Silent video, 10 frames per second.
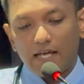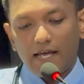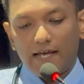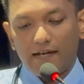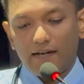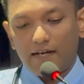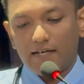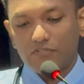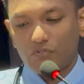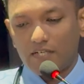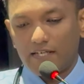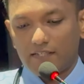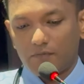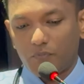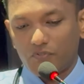and
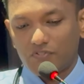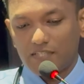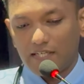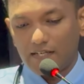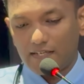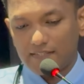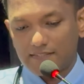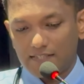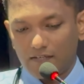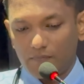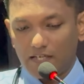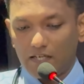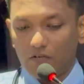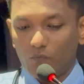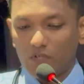isolated posterior
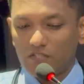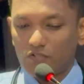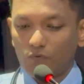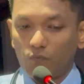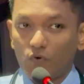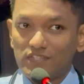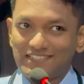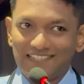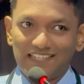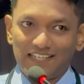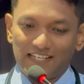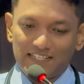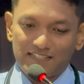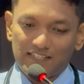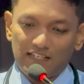STEMI in which you won't see any
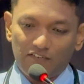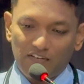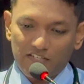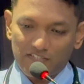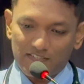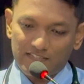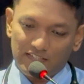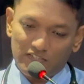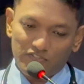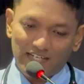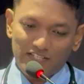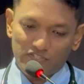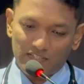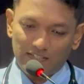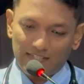ST elevations in the
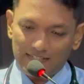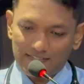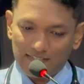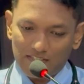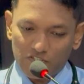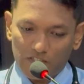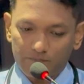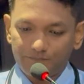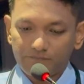traditional ECG.